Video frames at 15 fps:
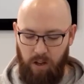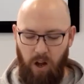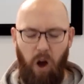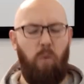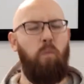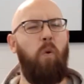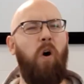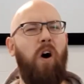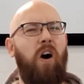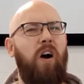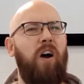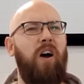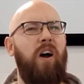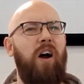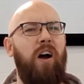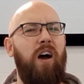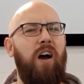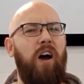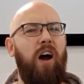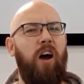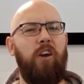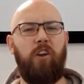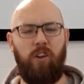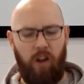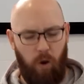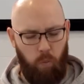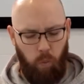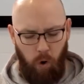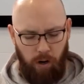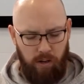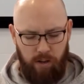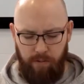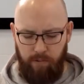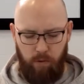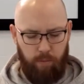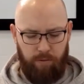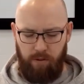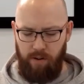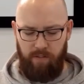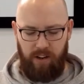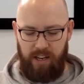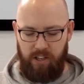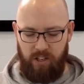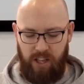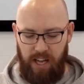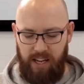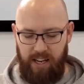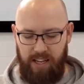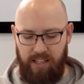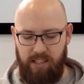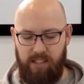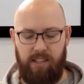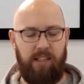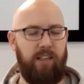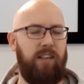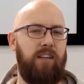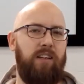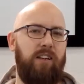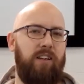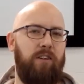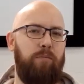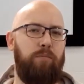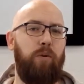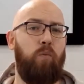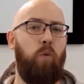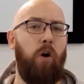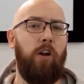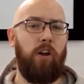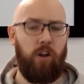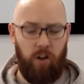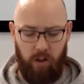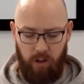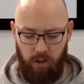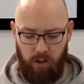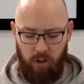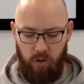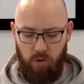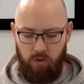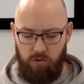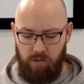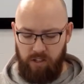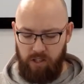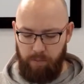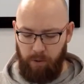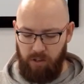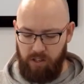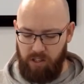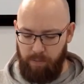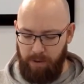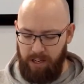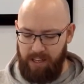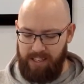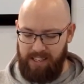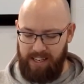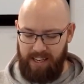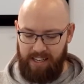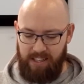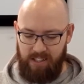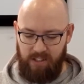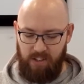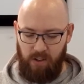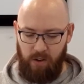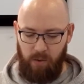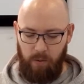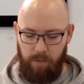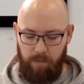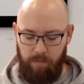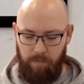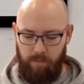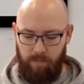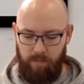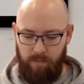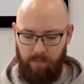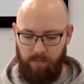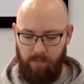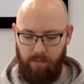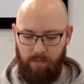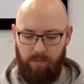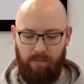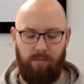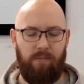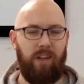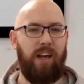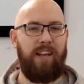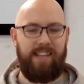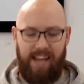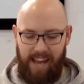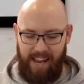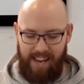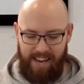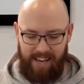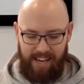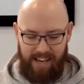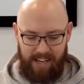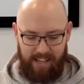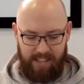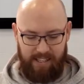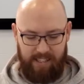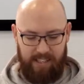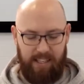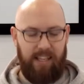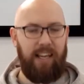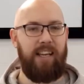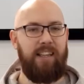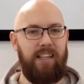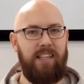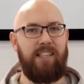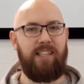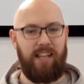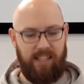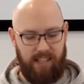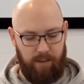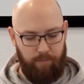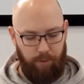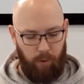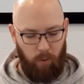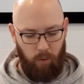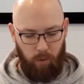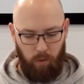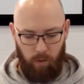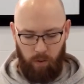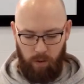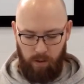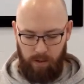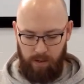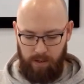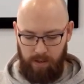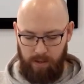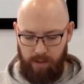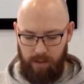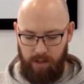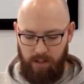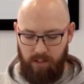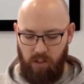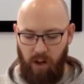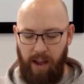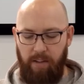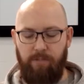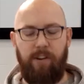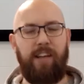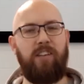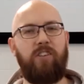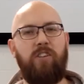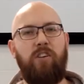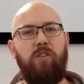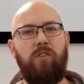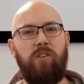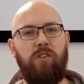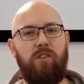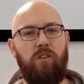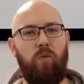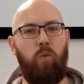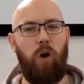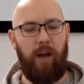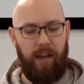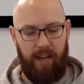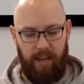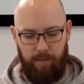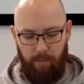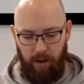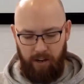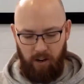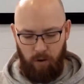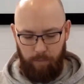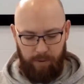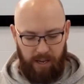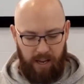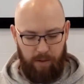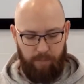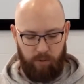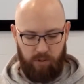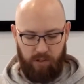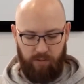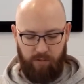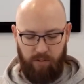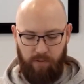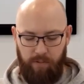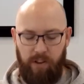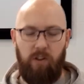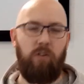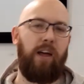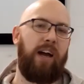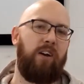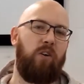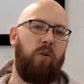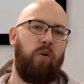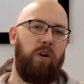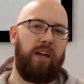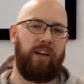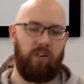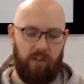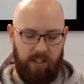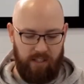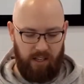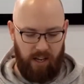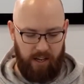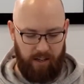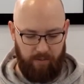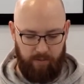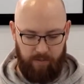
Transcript: And what a, wonderful privilege that is, but what a huge responsibility it is too. And yet, here, in this setting, Paul has got every excuse as to why he might not be able to fulfill that calling on his life.